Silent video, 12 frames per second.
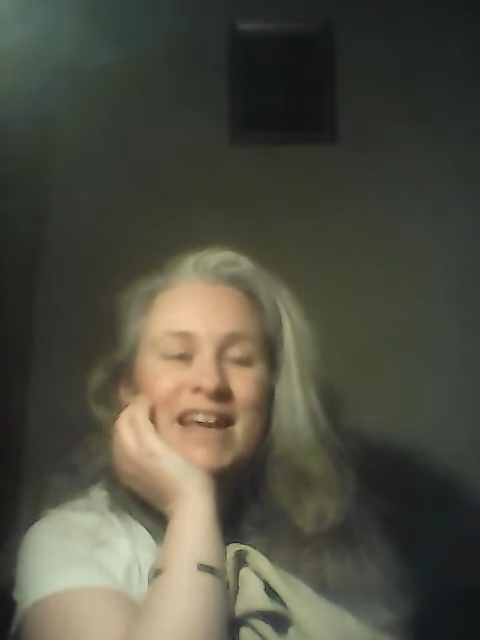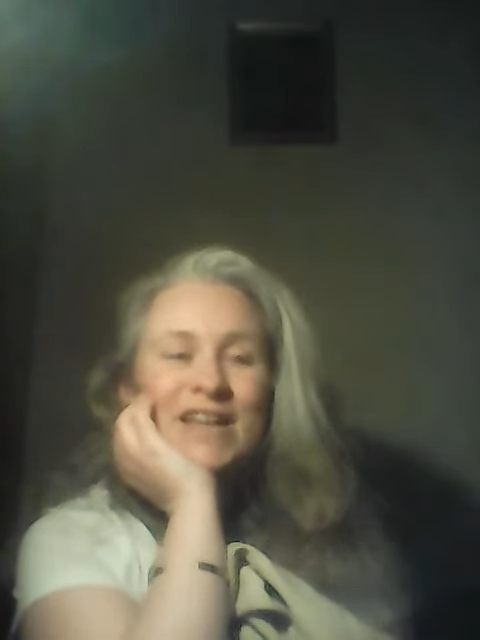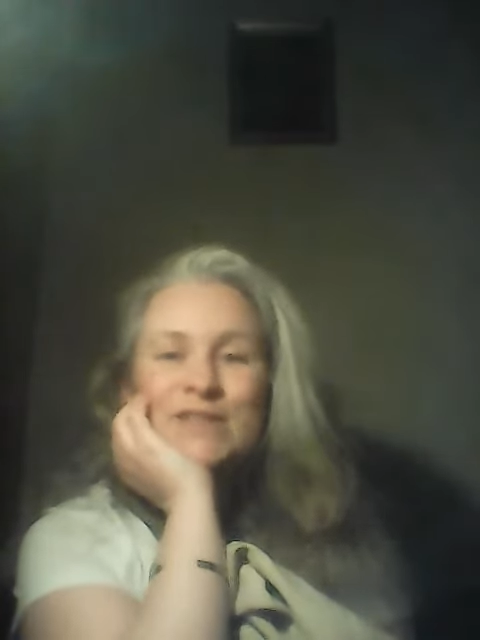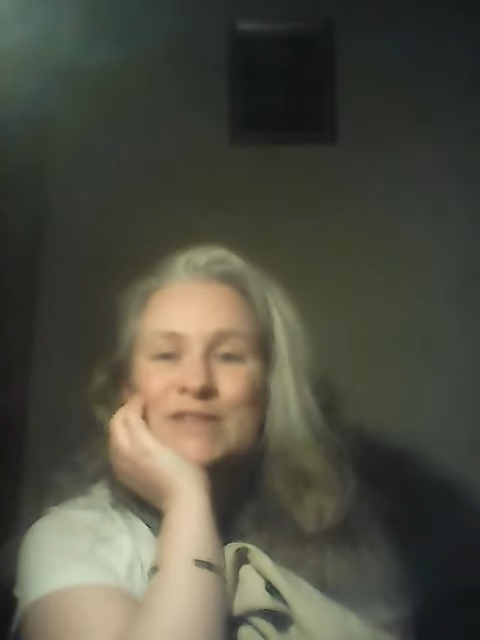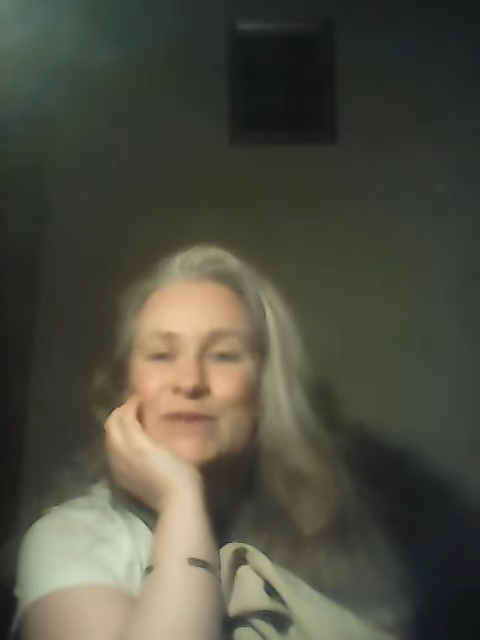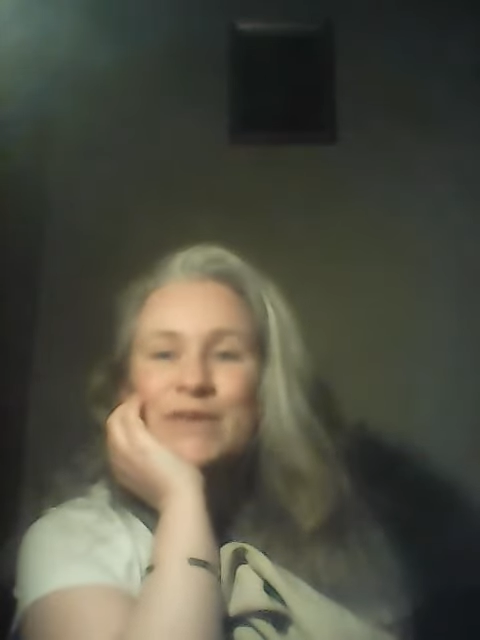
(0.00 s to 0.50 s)

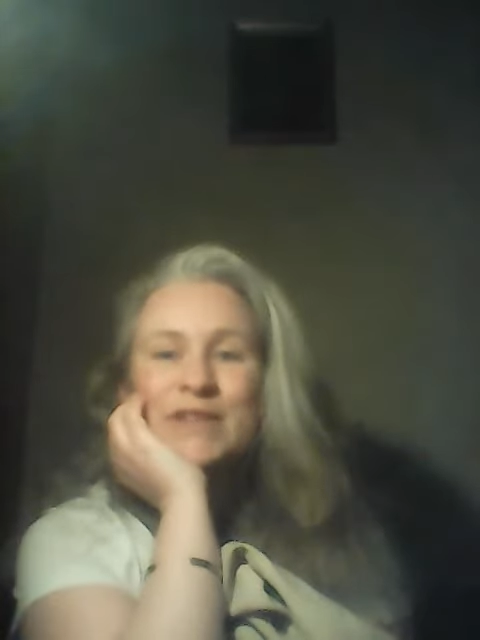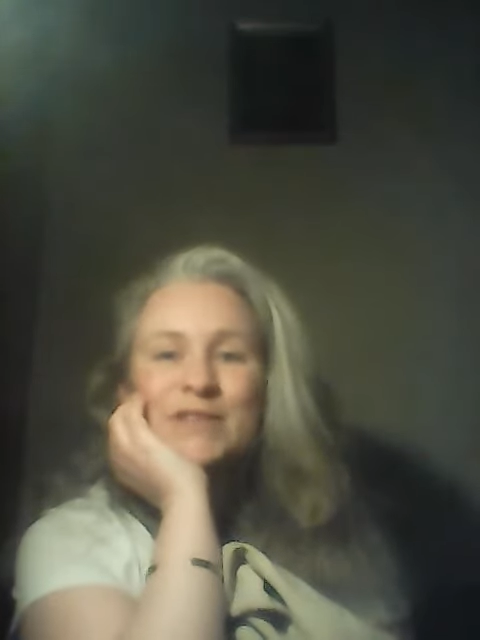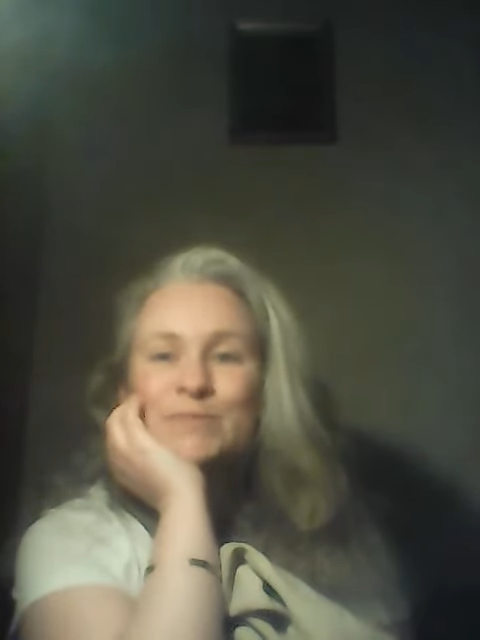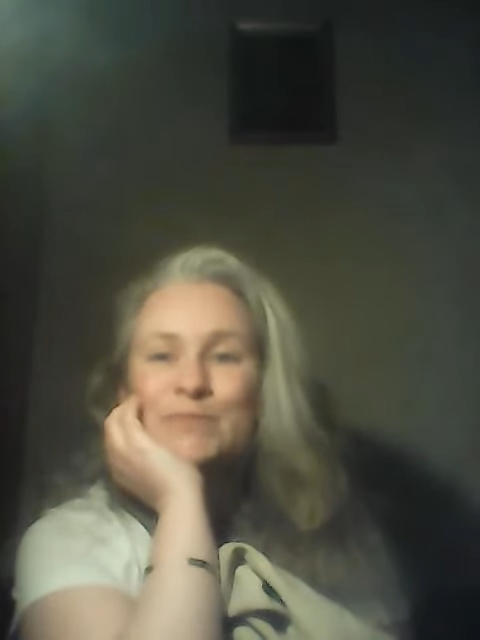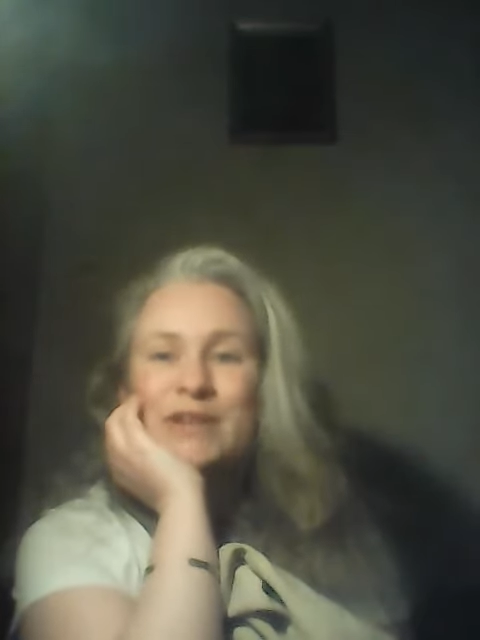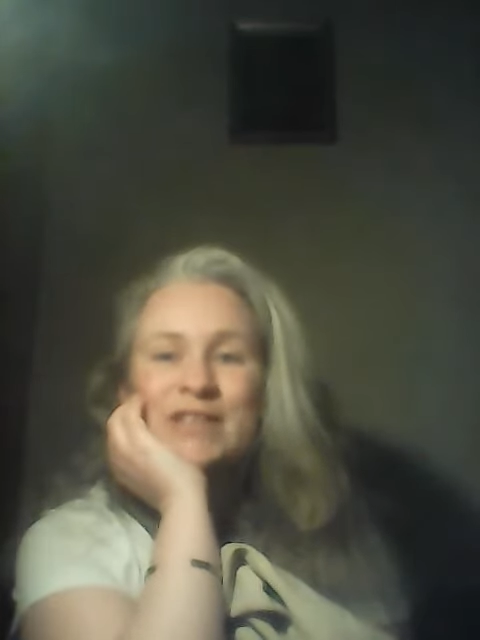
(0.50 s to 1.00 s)
so it's
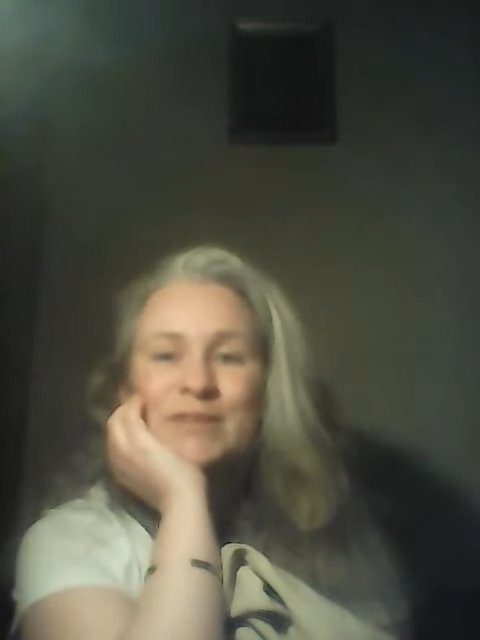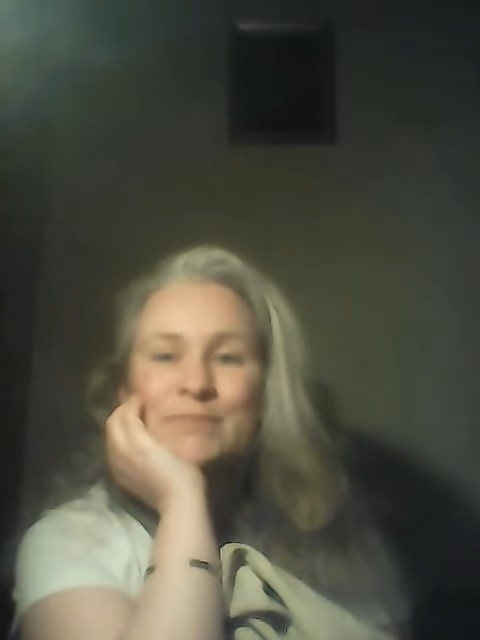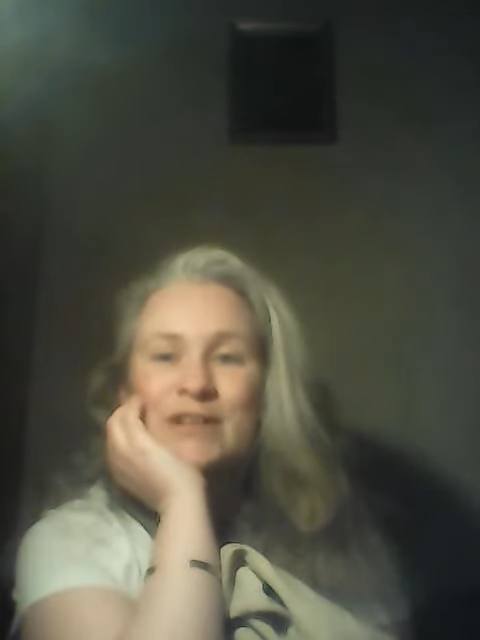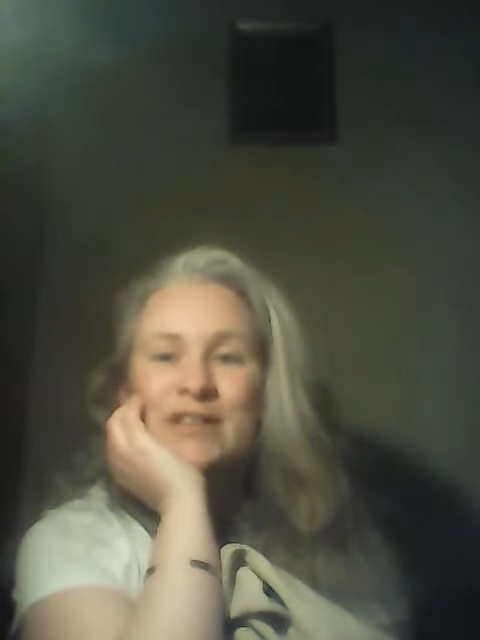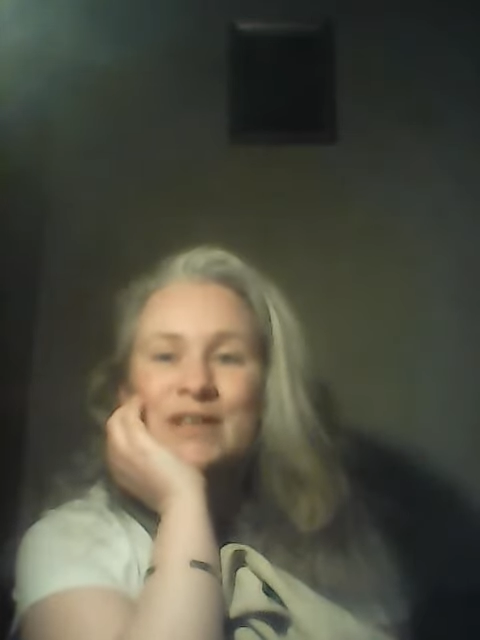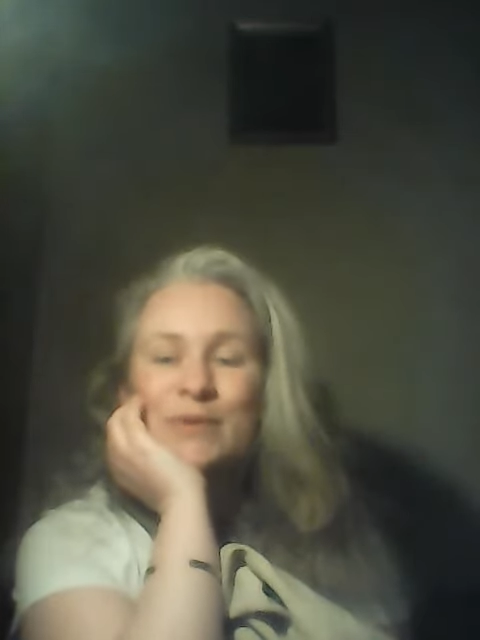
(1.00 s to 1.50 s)
pretty
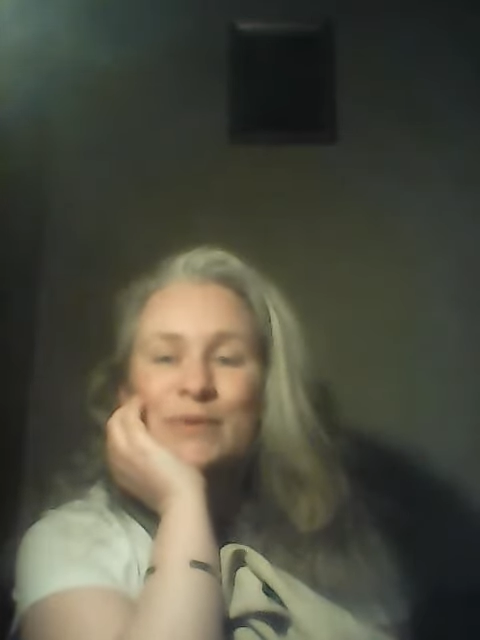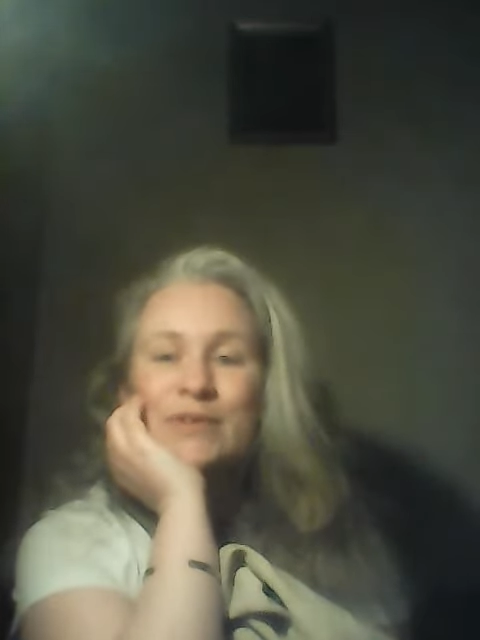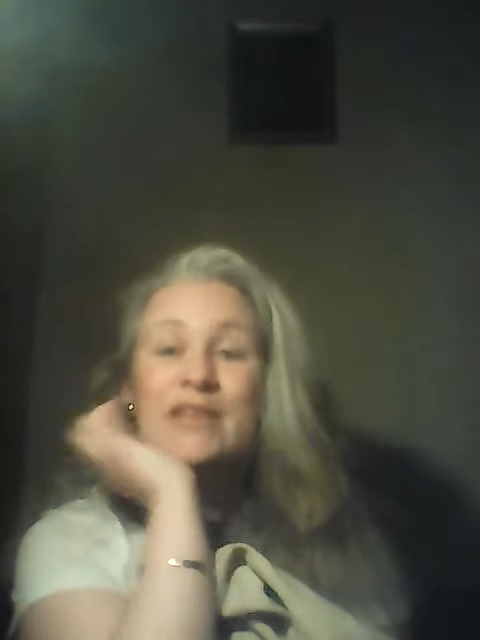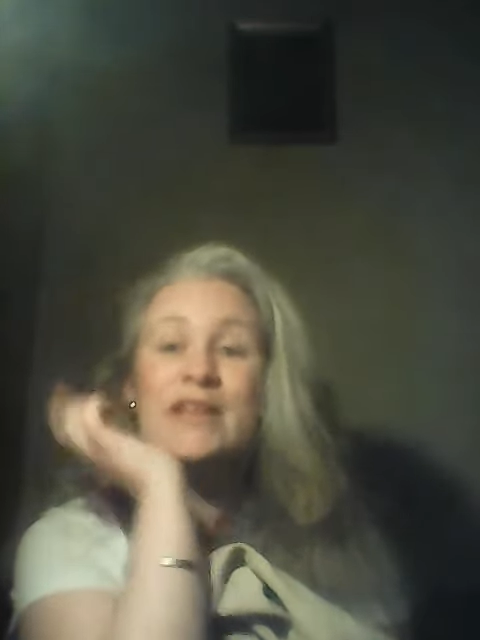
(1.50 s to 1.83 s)
pretty good